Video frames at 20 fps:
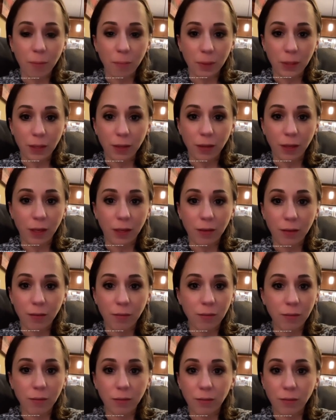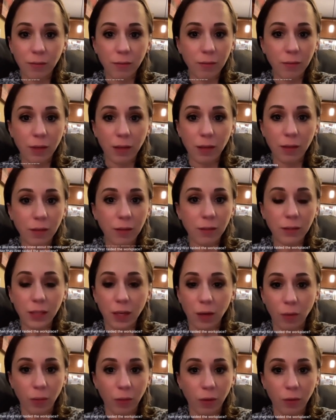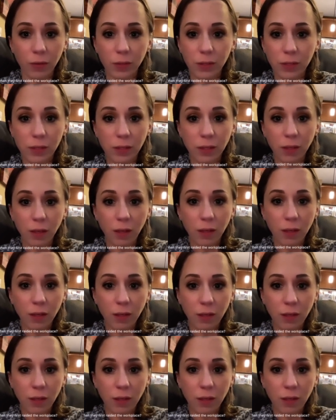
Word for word: Im- like downloads.